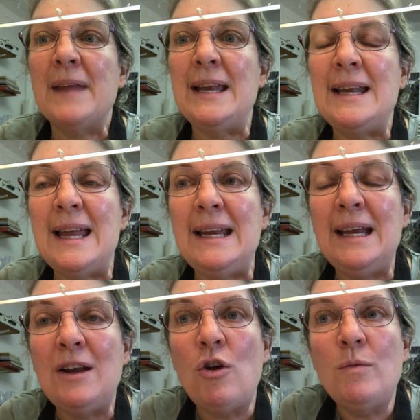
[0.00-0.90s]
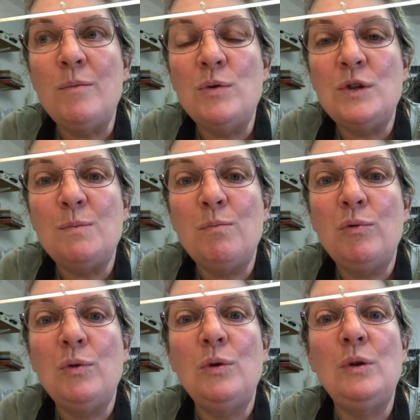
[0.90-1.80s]
and letting it almost
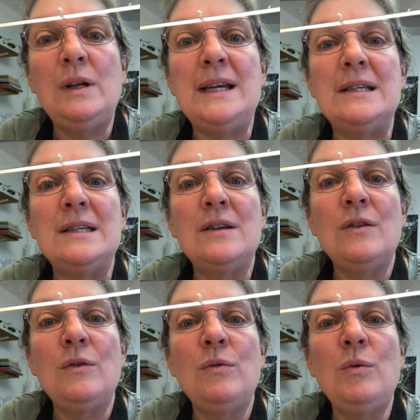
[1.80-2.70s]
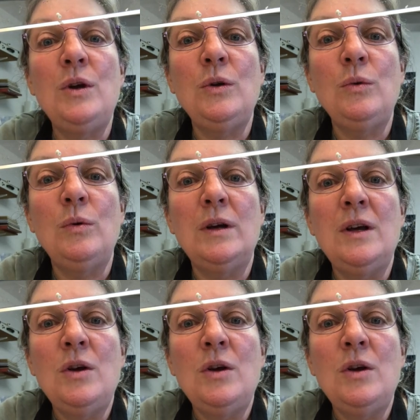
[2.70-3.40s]
pull it through